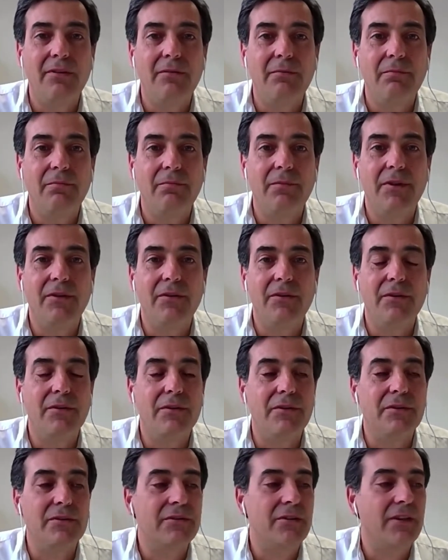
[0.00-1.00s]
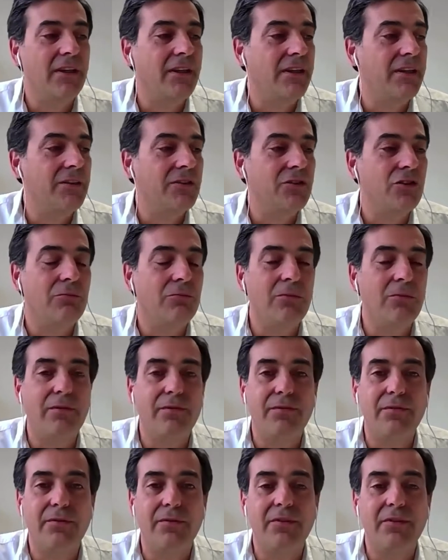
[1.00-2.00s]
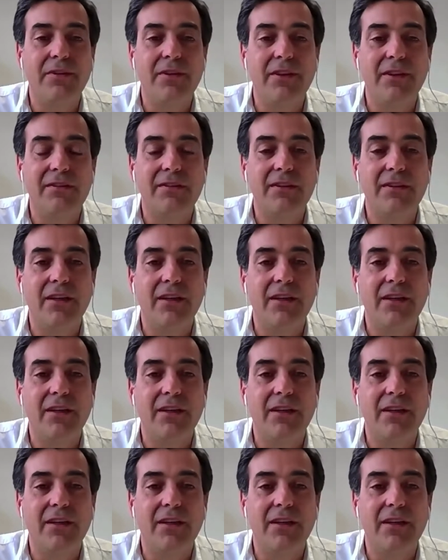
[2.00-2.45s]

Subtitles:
because some of these